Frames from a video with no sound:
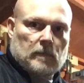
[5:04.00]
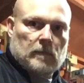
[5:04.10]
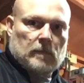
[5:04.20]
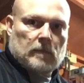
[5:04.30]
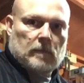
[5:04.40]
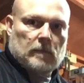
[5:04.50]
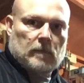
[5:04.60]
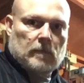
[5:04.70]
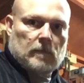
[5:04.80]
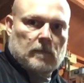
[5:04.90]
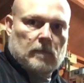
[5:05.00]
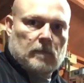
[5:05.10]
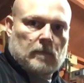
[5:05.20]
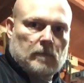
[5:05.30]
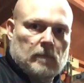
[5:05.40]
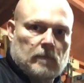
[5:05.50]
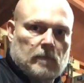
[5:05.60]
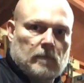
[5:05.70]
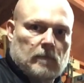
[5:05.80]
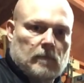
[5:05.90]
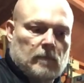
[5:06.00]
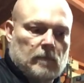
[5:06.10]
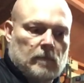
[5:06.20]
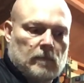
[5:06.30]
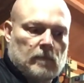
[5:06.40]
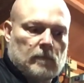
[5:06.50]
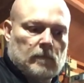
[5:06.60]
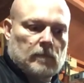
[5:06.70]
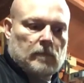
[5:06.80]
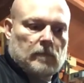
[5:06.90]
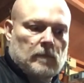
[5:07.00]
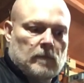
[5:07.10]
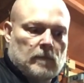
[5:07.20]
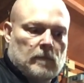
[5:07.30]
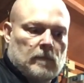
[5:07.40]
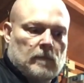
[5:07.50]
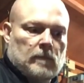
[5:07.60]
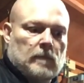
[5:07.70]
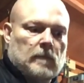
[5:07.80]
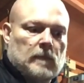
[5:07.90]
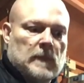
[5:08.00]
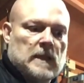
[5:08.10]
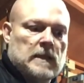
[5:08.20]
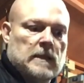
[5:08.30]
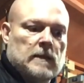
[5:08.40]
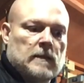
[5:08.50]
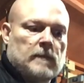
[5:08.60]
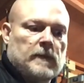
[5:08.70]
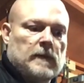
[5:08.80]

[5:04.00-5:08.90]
[no speech]